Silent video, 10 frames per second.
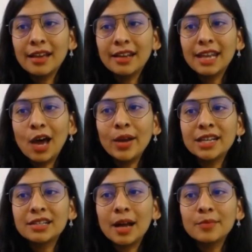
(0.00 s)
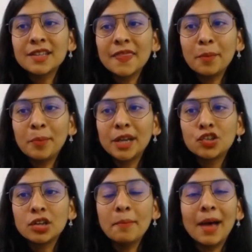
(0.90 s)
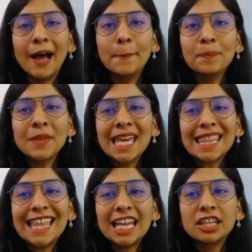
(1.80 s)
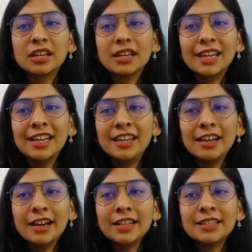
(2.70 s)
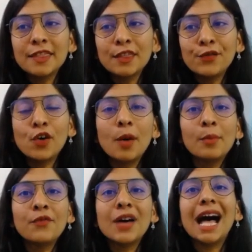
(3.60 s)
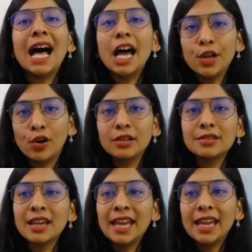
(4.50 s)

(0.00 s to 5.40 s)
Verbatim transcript: Now it comes in the picture, ma'am, that here it's in the form of ions.